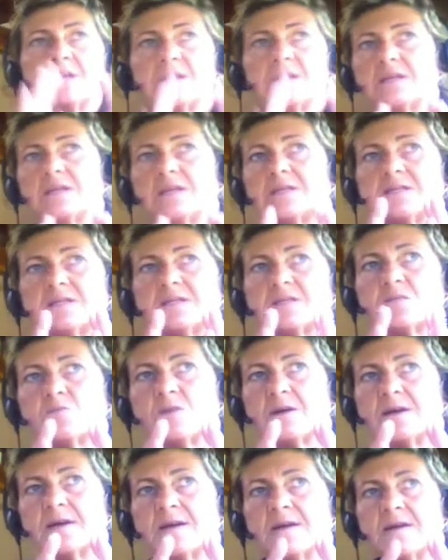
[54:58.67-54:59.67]
this is
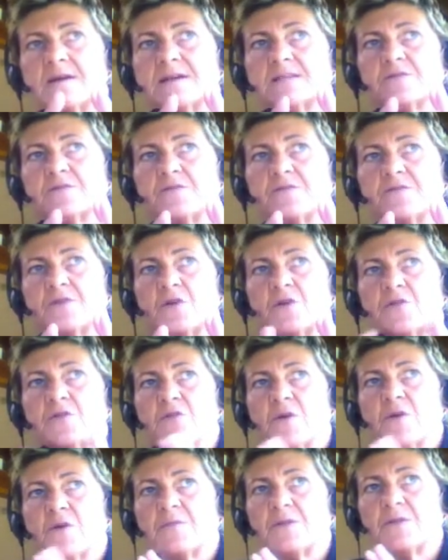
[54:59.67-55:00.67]
where it's further
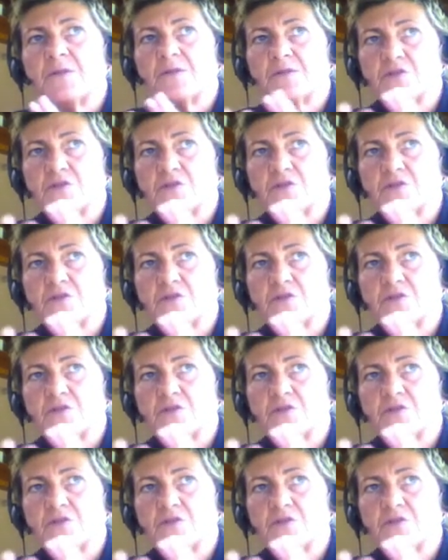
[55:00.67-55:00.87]
up than the